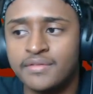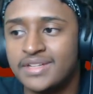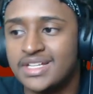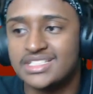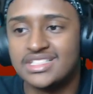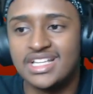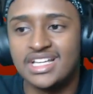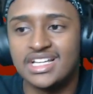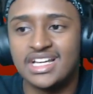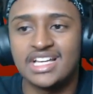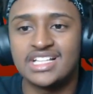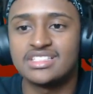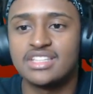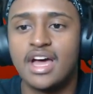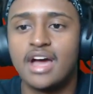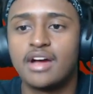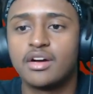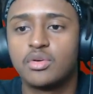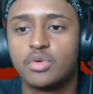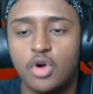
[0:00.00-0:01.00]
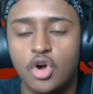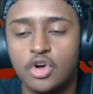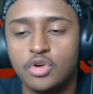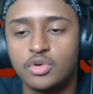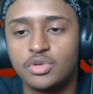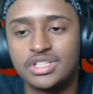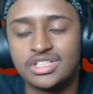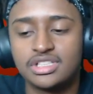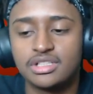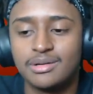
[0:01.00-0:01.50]
This nigga has not
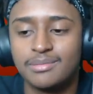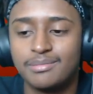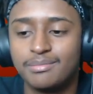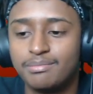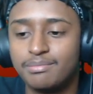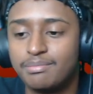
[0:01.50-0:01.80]
grown into a,